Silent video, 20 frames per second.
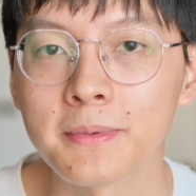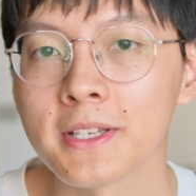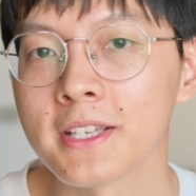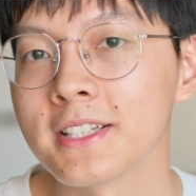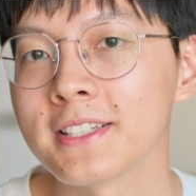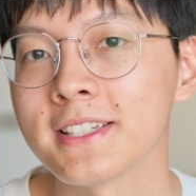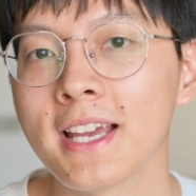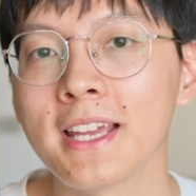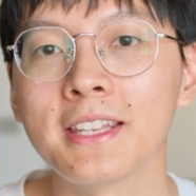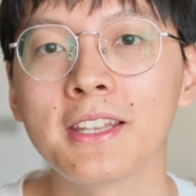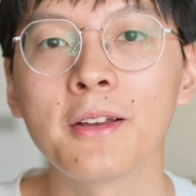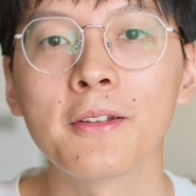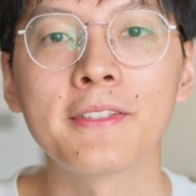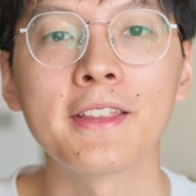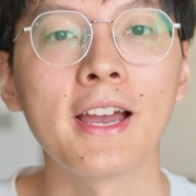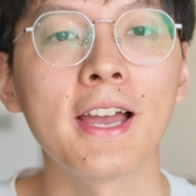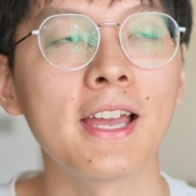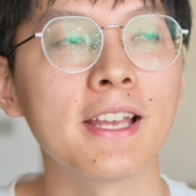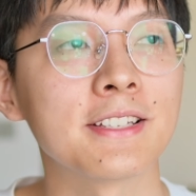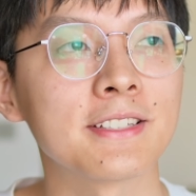because I know
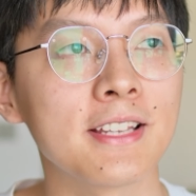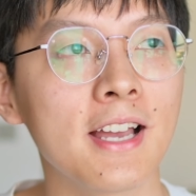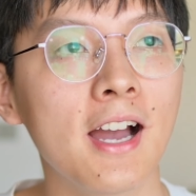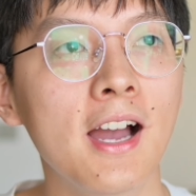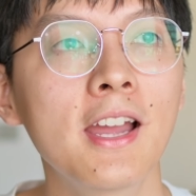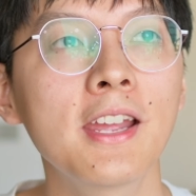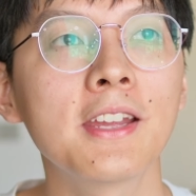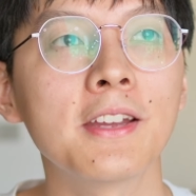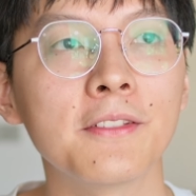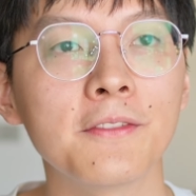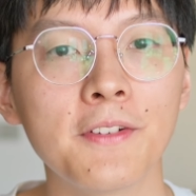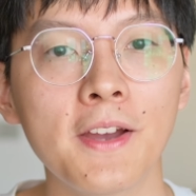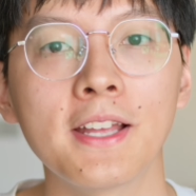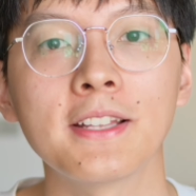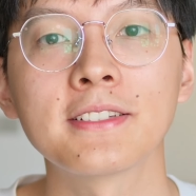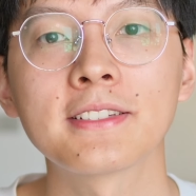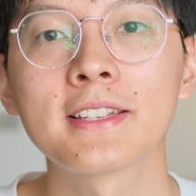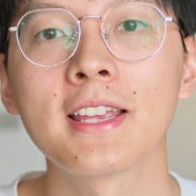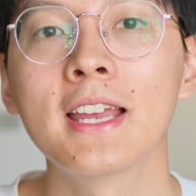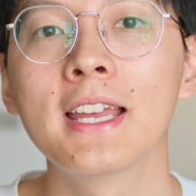that as I
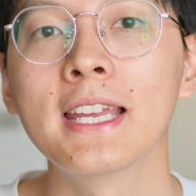advance